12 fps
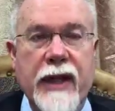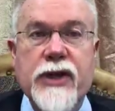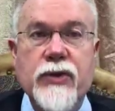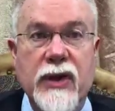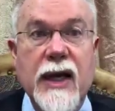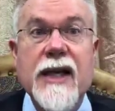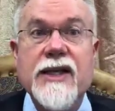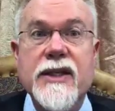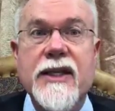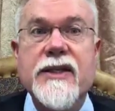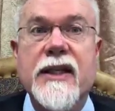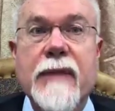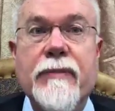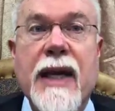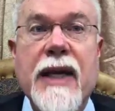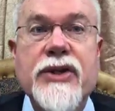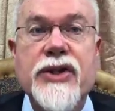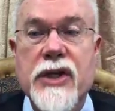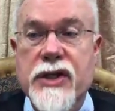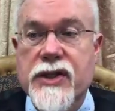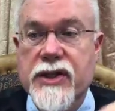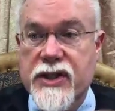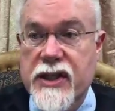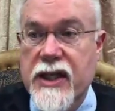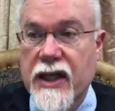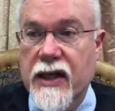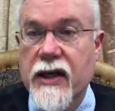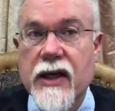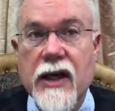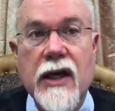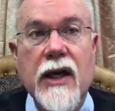the actual context in that passage is sin